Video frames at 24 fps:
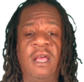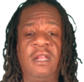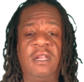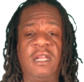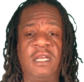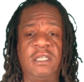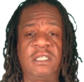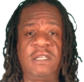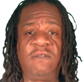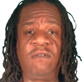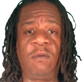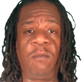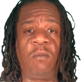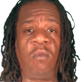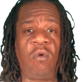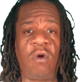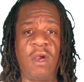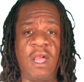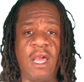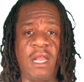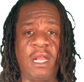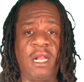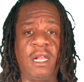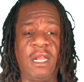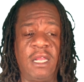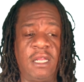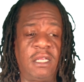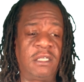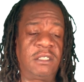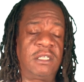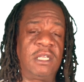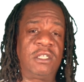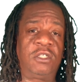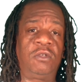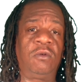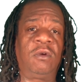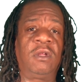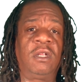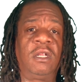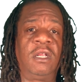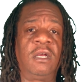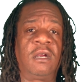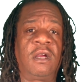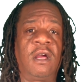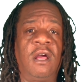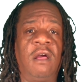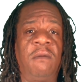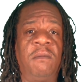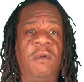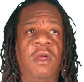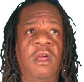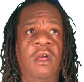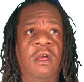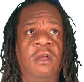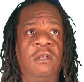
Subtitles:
there's even more analytics that you can look up.